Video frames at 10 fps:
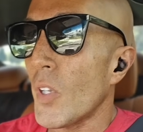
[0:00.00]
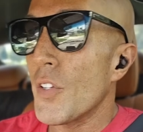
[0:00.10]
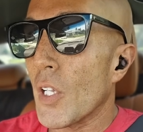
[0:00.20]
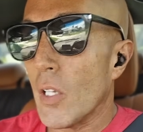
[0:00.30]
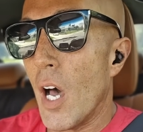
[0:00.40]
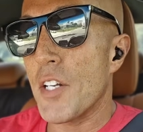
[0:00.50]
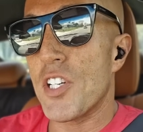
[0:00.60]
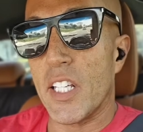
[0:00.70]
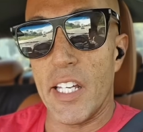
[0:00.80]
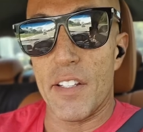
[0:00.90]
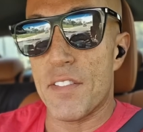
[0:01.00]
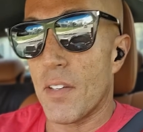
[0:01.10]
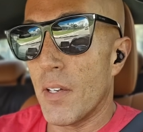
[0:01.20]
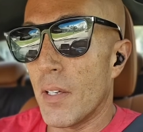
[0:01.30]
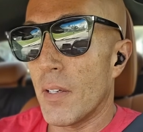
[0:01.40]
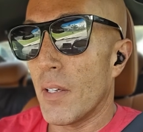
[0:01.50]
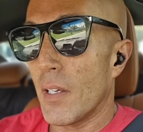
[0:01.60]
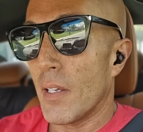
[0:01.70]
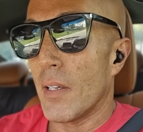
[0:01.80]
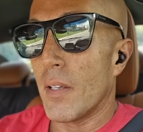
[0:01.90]
The logic is
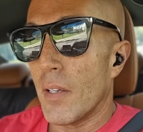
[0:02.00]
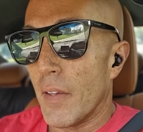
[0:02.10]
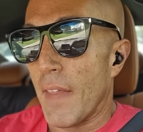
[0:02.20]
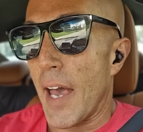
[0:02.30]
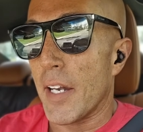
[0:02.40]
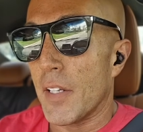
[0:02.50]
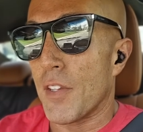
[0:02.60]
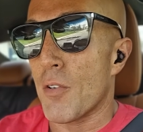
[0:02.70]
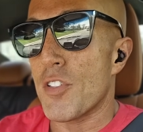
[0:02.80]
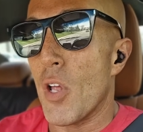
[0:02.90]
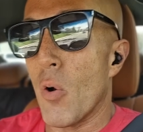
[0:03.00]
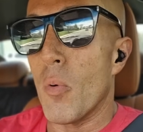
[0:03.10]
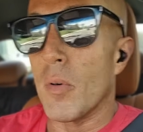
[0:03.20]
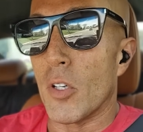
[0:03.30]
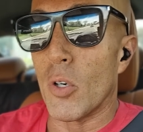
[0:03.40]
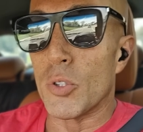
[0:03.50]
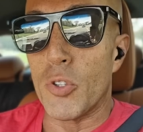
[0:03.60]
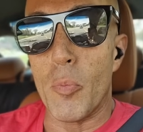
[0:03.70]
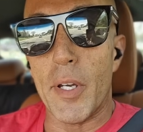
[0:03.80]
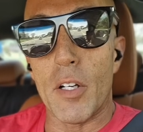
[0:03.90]
that there is no goal
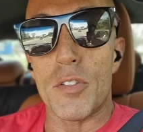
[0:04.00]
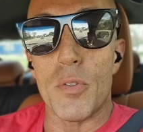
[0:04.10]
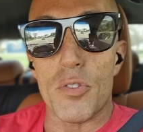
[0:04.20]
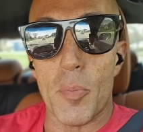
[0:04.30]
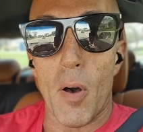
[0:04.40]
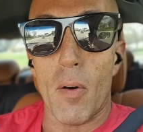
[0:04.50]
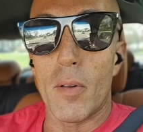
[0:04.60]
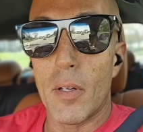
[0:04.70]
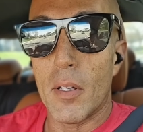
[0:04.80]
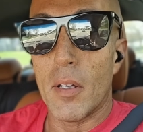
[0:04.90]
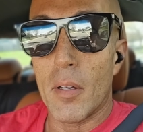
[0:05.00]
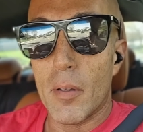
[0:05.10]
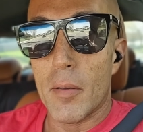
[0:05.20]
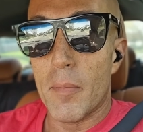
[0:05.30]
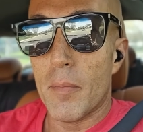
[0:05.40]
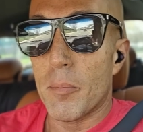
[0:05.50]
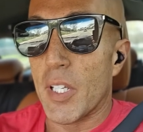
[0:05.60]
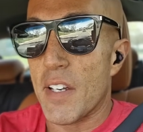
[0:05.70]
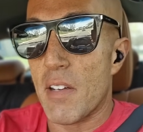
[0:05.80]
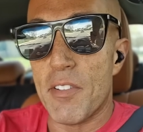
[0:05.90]
too big or too small,
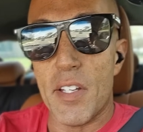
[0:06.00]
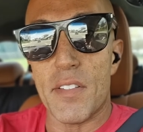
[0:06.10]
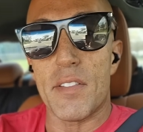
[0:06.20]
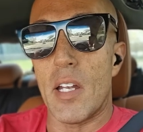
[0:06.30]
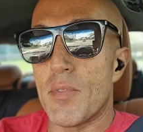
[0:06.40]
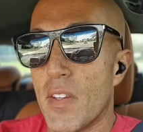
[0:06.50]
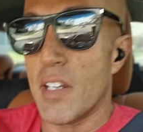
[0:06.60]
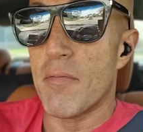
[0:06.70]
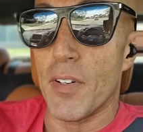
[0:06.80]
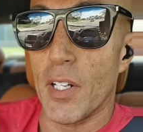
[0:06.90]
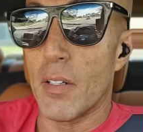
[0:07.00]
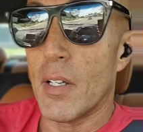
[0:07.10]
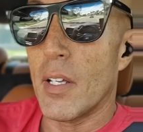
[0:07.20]
because everything's the same to the infinite.